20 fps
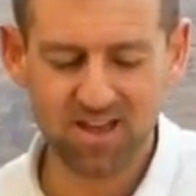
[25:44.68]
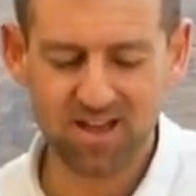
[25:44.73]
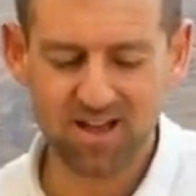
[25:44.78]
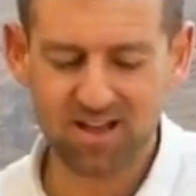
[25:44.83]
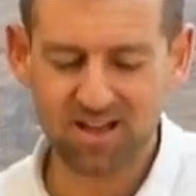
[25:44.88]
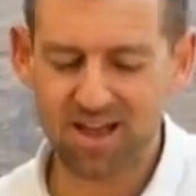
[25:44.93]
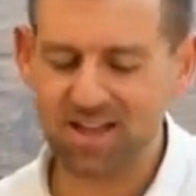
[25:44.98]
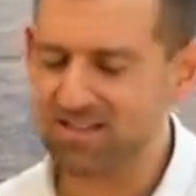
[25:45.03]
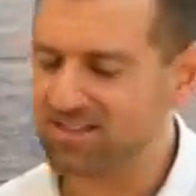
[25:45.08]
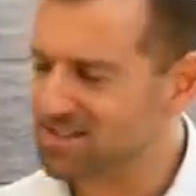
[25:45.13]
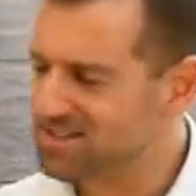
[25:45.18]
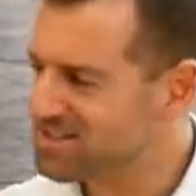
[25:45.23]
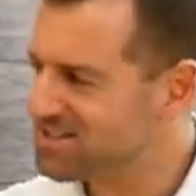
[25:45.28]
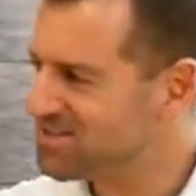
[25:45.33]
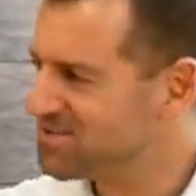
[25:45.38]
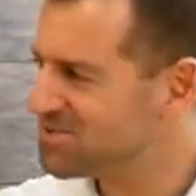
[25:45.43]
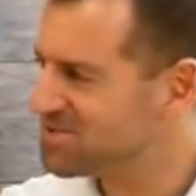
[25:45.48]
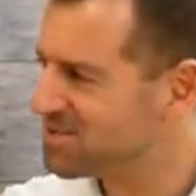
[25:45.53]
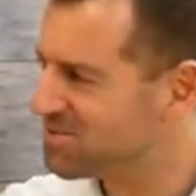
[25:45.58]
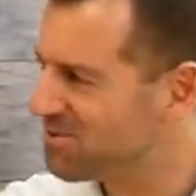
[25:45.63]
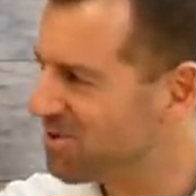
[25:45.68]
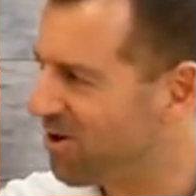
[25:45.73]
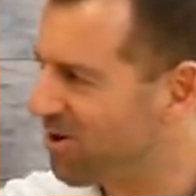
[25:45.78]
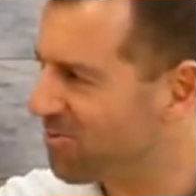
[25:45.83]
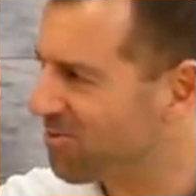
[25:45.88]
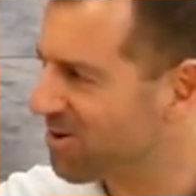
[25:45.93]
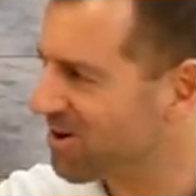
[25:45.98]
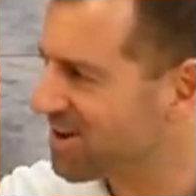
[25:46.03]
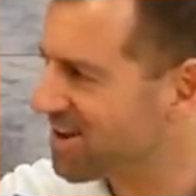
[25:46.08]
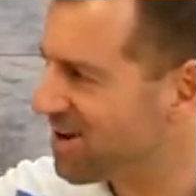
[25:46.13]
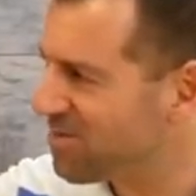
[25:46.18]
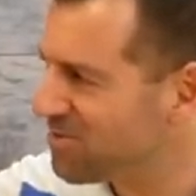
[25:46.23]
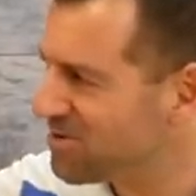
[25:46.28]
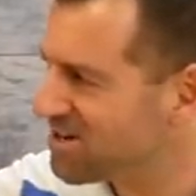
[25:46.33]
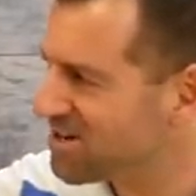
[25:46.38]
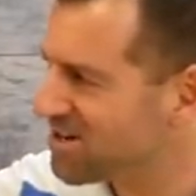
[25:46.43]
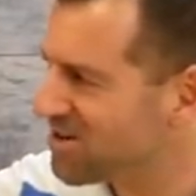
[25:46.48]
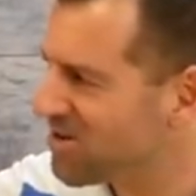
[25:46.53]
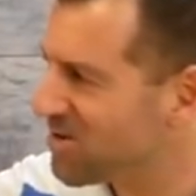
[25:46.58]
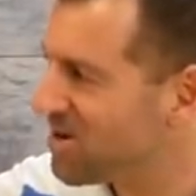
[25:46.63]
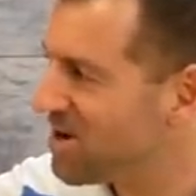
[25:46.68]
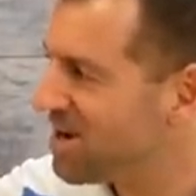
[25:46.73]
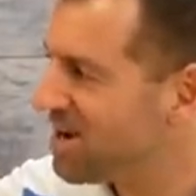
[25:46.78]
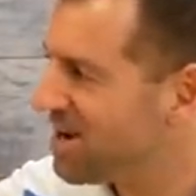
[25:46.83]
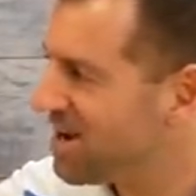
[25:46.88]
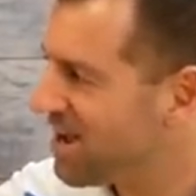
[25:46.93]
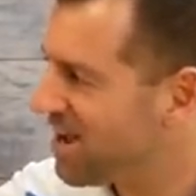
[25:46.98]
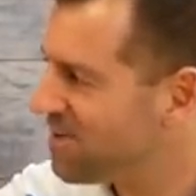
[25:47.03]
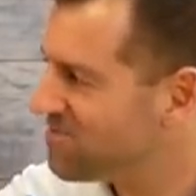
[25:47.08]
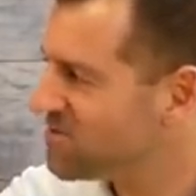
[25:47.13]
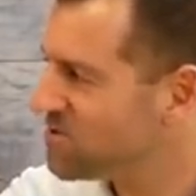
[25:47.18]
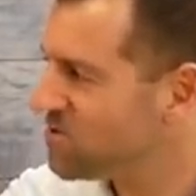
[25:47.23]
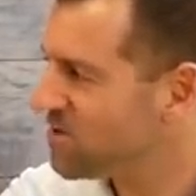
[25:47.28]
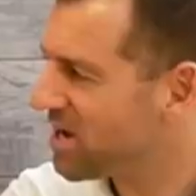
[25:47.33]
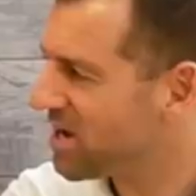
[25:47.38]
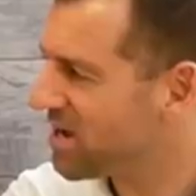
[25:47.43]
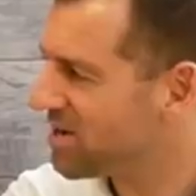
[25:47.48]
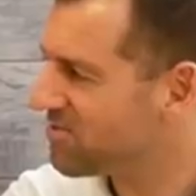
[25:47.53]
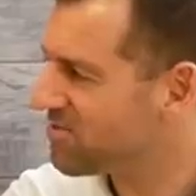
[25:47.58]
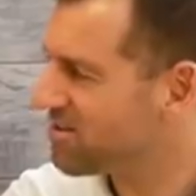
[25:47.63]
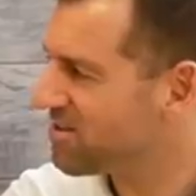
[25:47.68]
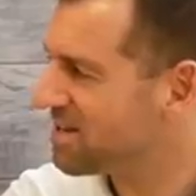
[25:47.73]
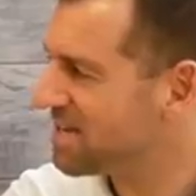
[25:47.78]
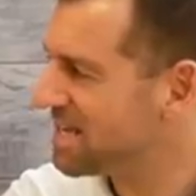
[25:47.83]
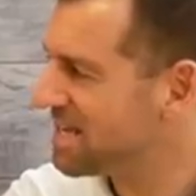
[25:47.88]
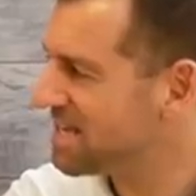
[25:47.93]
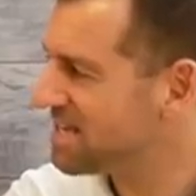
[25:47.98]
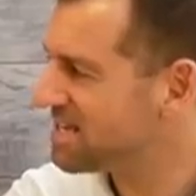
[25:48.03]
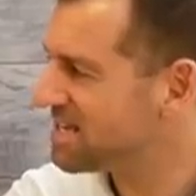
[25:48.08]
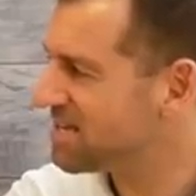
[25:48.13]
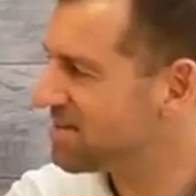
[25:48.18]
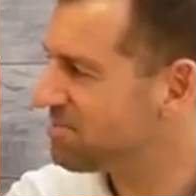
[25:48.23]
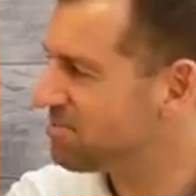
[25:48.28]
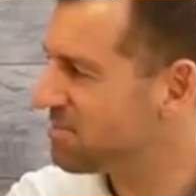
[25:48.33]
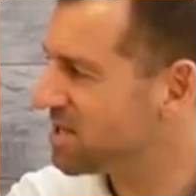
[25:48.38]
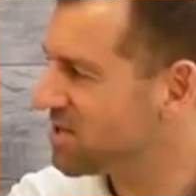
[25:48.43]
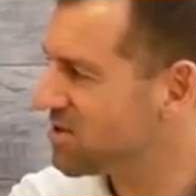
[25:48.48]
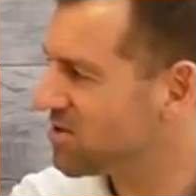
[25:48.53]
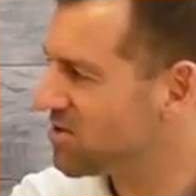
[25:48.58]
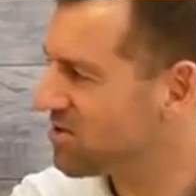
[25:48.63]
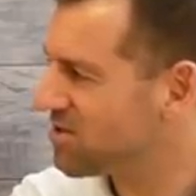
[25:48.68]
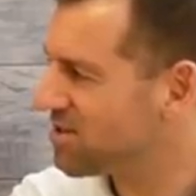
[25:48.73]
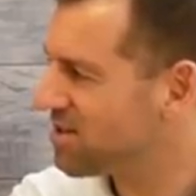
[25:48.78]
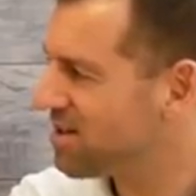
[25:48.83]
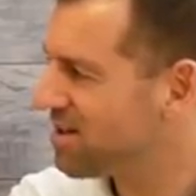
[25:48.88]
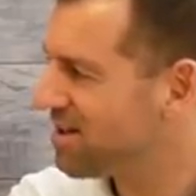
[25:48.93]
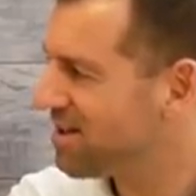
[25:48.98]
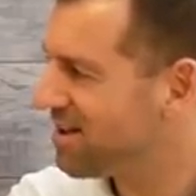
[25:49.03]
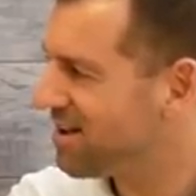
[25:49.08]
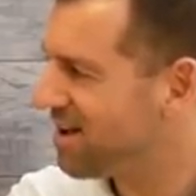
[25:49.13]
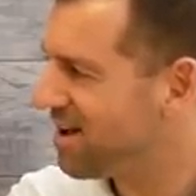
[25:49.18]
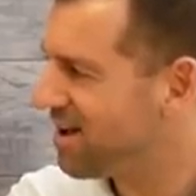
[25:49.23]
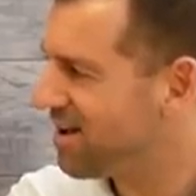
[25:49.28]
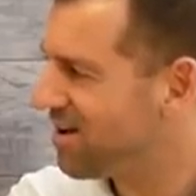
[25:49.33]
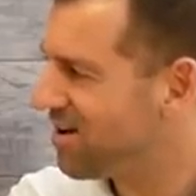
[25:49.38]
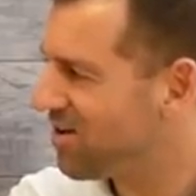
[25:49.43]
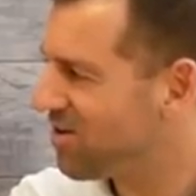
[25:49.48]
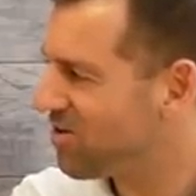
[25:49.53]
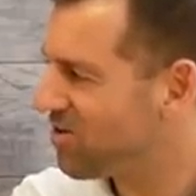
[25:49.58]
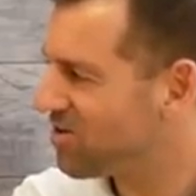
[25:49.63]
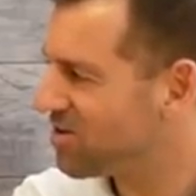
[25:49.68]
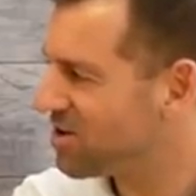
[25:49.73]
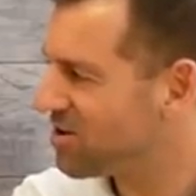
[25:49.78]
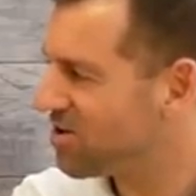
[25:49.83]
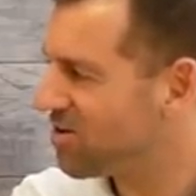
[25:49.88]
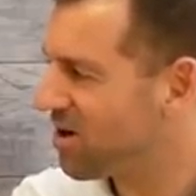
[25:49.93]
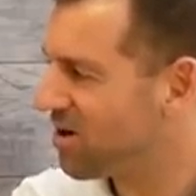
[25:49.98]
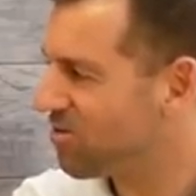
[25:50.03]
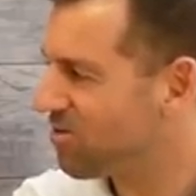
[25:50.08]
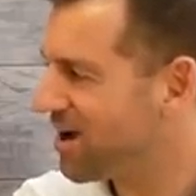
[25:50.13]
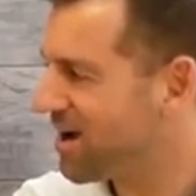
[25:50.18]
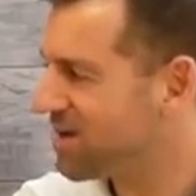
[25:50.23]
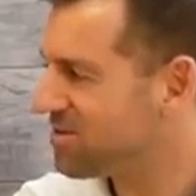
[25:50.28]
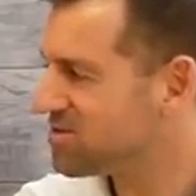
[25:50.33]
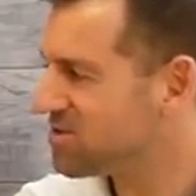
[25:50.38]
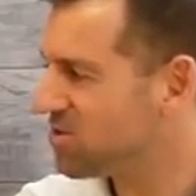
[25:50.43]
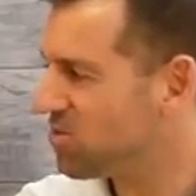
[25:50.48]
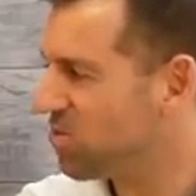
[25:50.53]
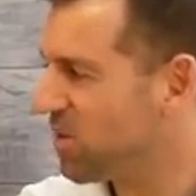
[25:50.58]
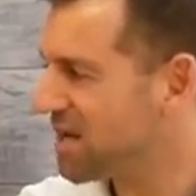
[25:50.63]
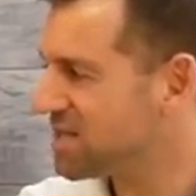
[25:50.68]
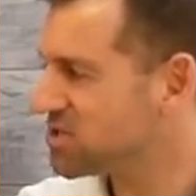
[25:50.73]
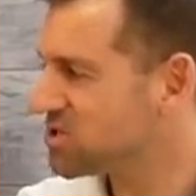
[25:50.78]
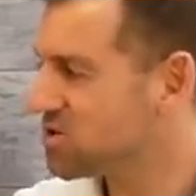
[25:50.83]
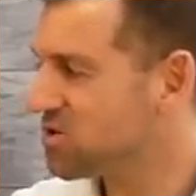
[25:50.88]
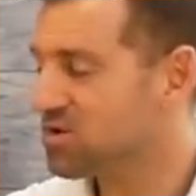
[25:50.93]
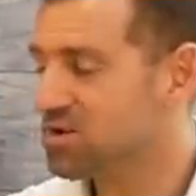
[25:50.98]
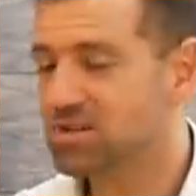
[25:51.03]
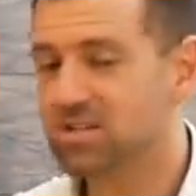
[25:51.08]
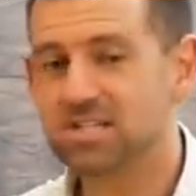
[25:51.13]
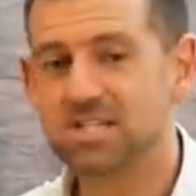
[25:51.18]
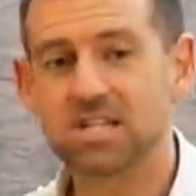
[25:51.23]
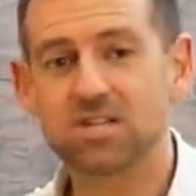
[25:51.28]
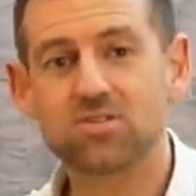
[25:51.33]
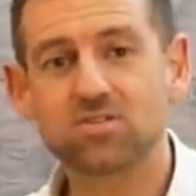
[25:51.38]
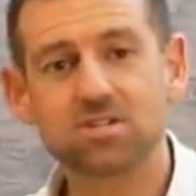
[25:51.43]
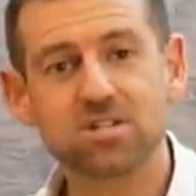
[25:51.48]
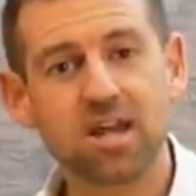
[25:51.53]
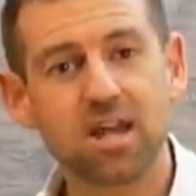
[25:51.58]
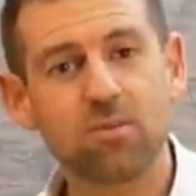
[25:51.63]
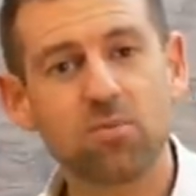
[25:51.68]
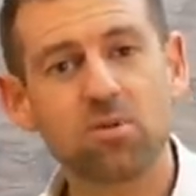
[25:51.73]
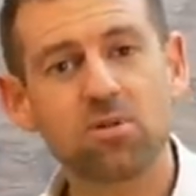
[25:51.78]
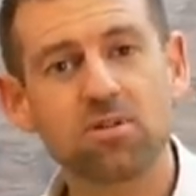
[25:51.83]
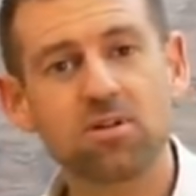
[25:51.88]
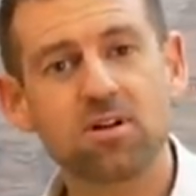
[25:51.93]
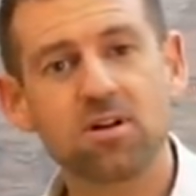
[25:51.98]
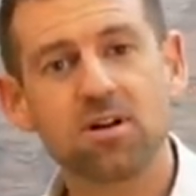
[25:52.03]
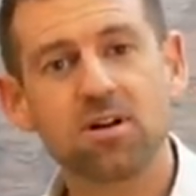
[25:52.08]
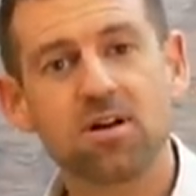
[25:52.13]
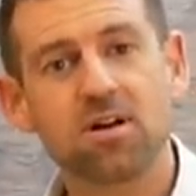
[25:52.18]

Uh, hey, let's do some homework. I want to know have you ever eaten a meal, uh, you know, around a Western dinner table?